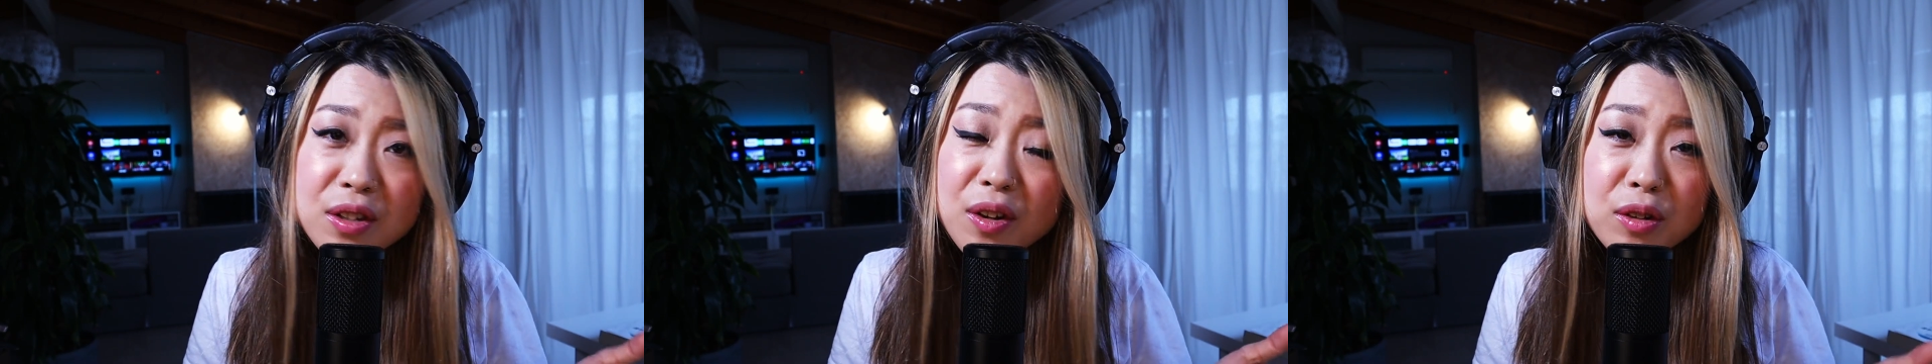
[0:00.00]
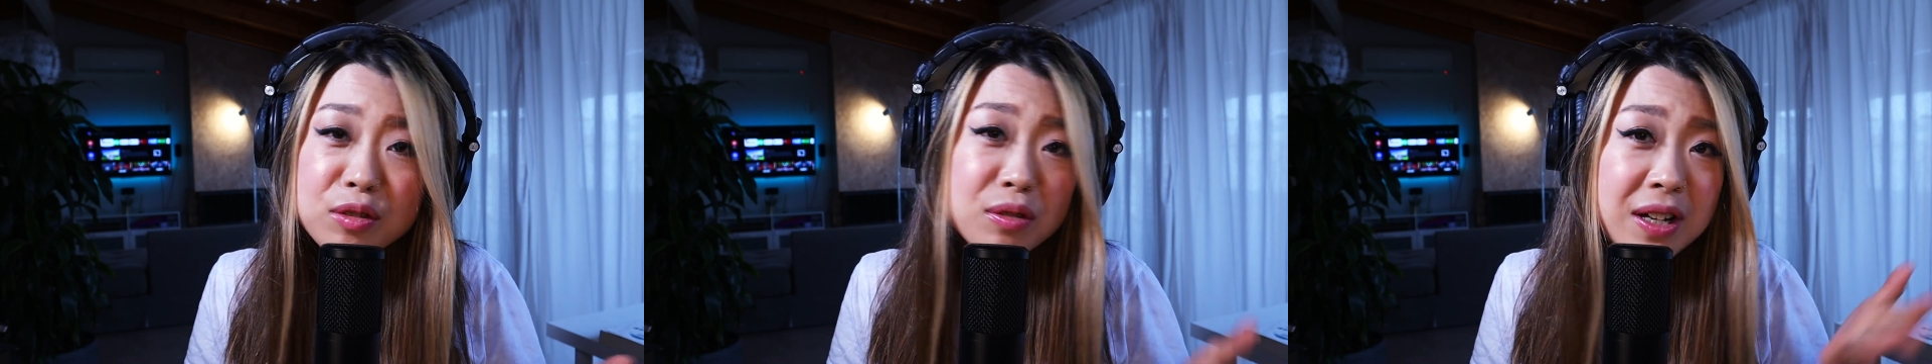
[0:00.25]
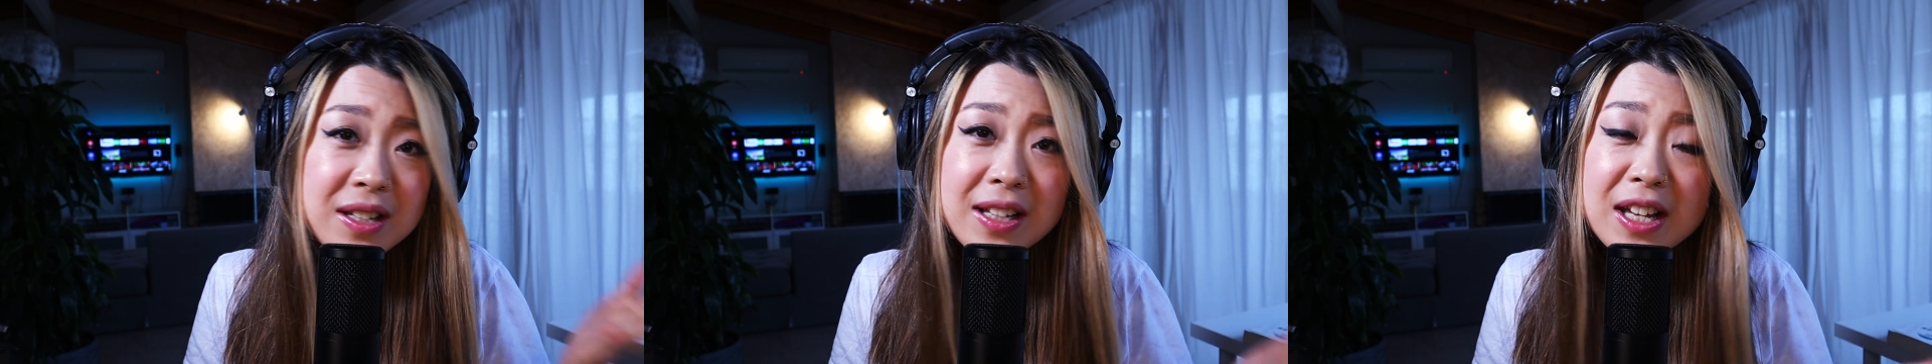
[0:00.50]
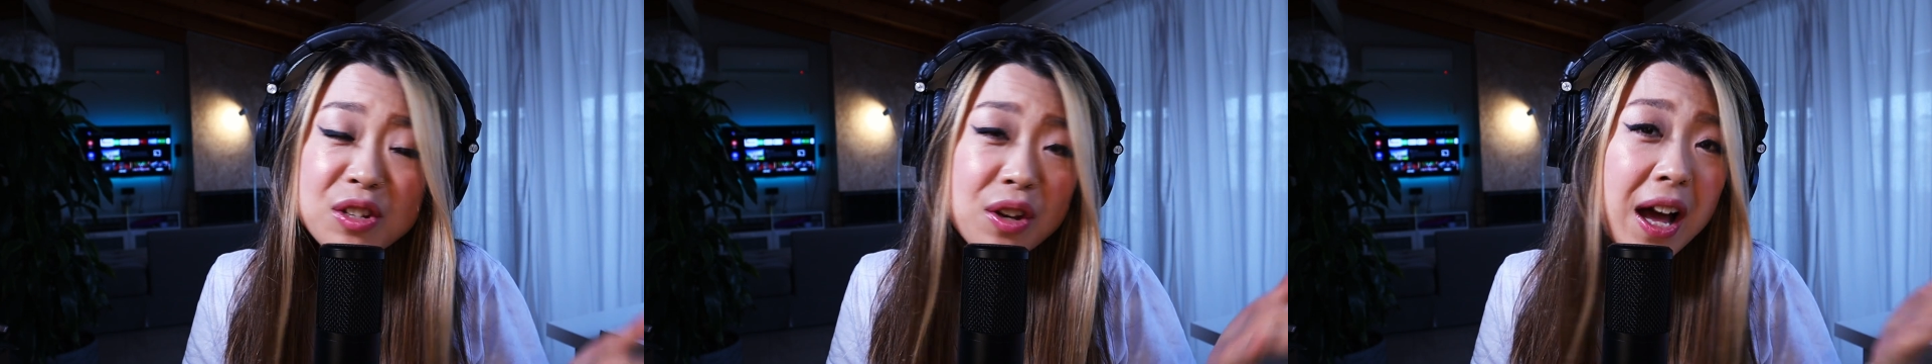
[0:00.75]
you know,
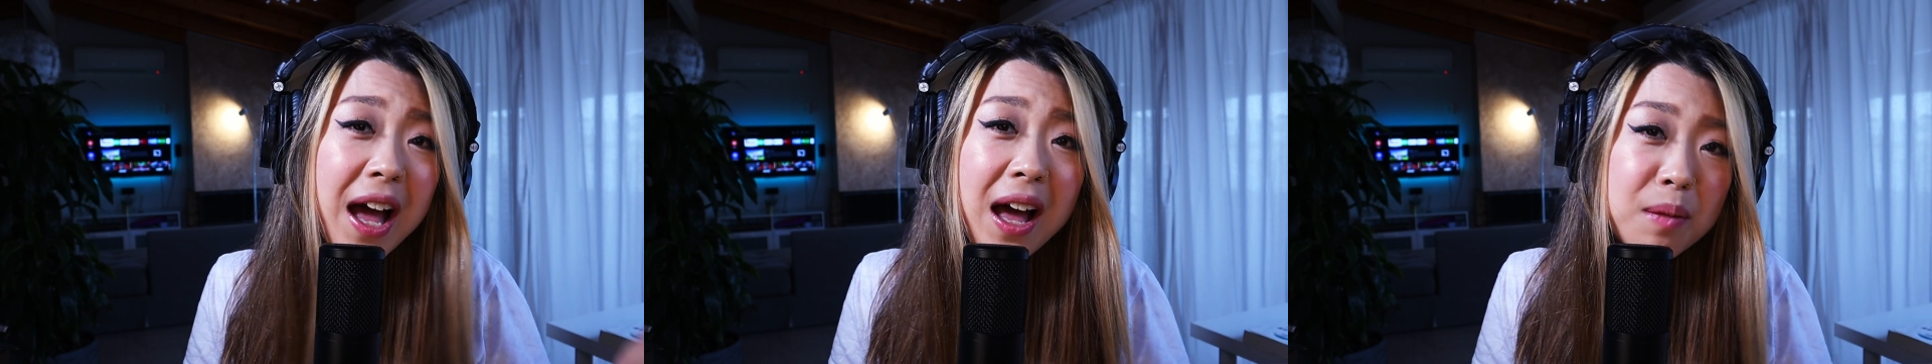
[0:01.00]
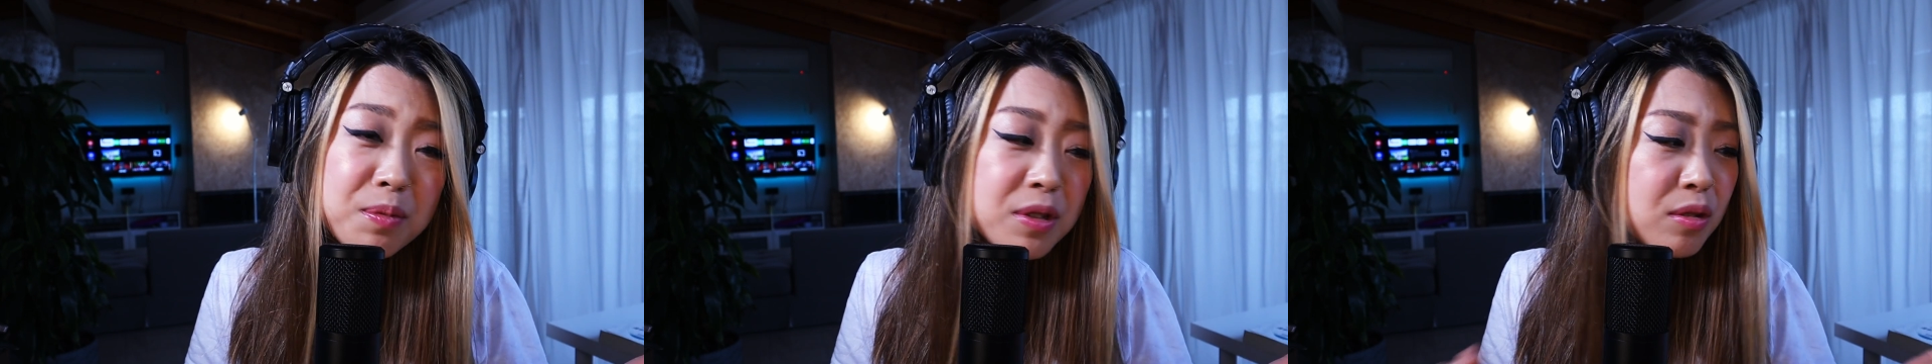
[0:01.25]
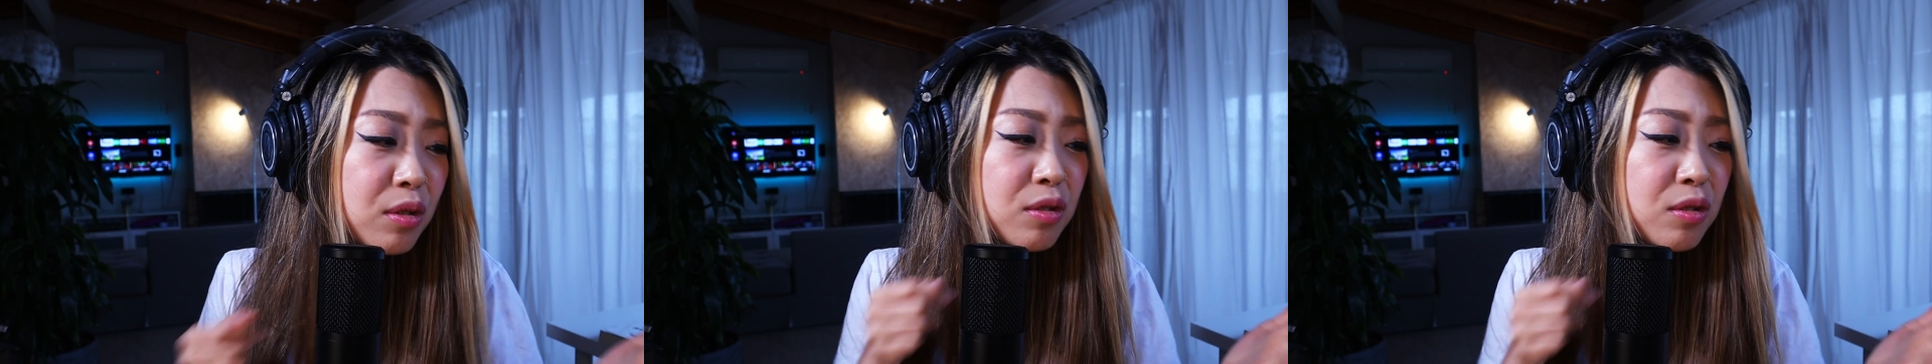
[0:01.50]
translation apps